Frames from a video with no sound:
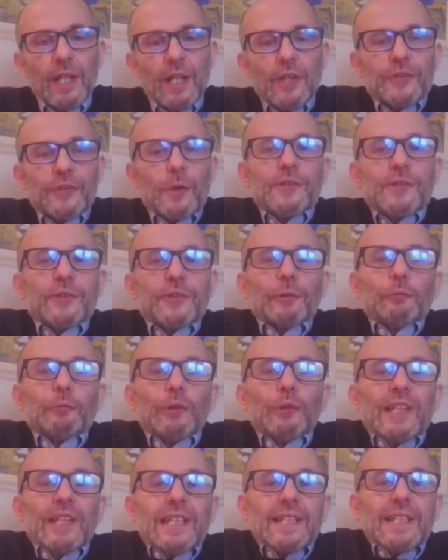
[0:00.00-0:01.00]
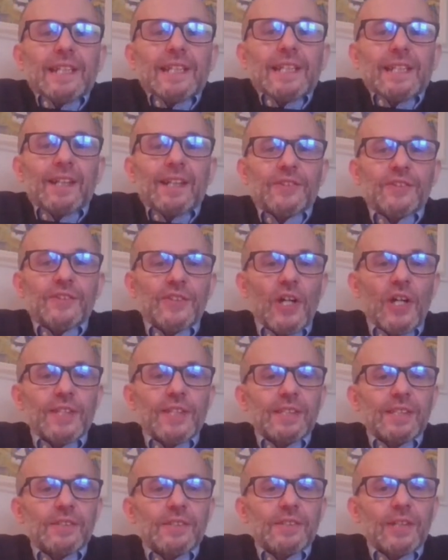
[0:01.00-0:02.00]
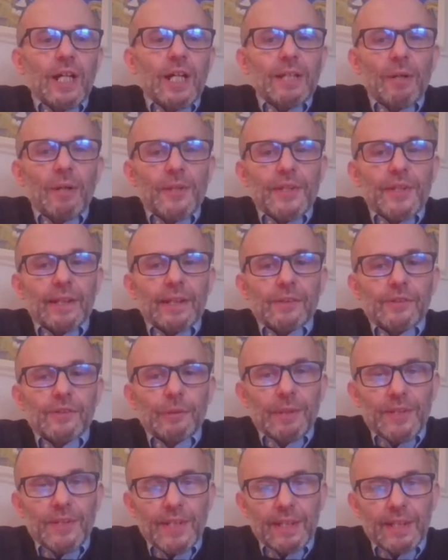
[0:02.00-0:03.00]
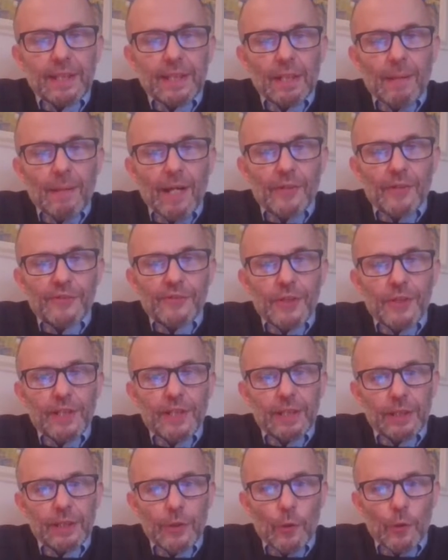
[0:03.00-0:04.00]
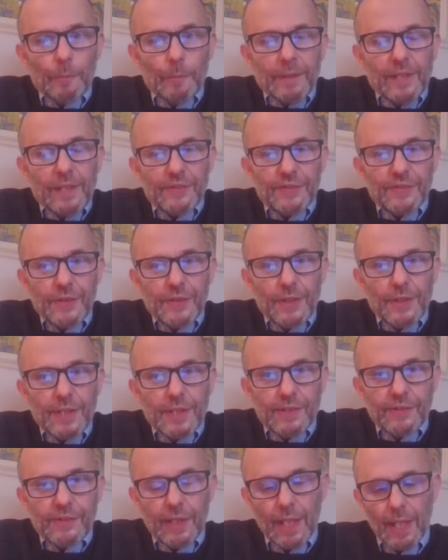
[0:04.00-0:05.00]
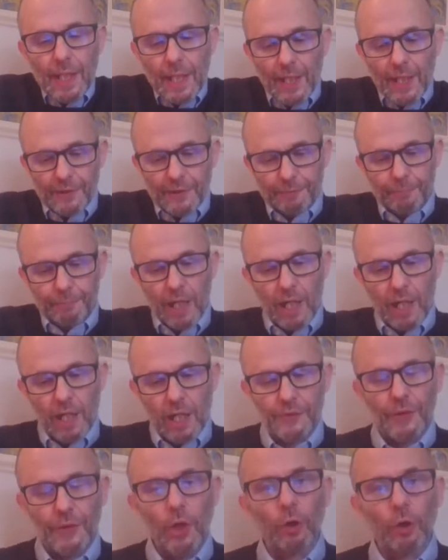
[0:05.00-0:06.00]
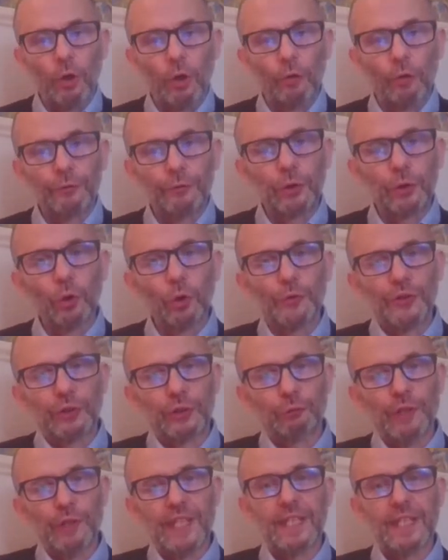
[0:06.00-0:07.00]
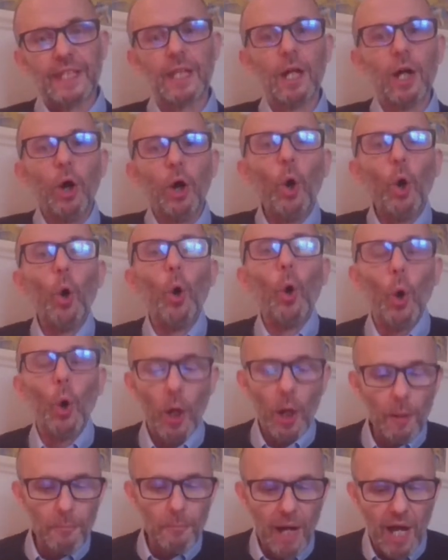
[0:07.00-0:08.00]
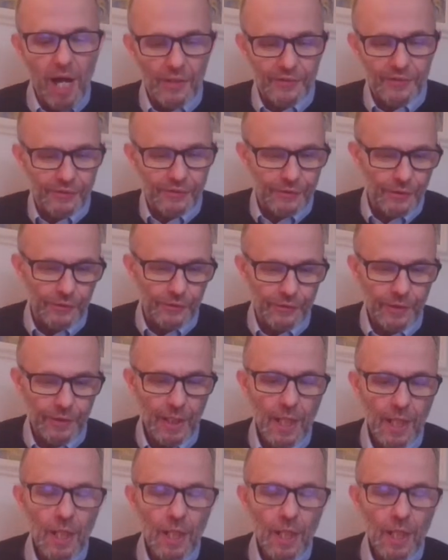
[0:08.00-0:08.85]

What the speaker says: So it's a really exciting time, I think, to be thinking about studying European studies as part of your degree or master's.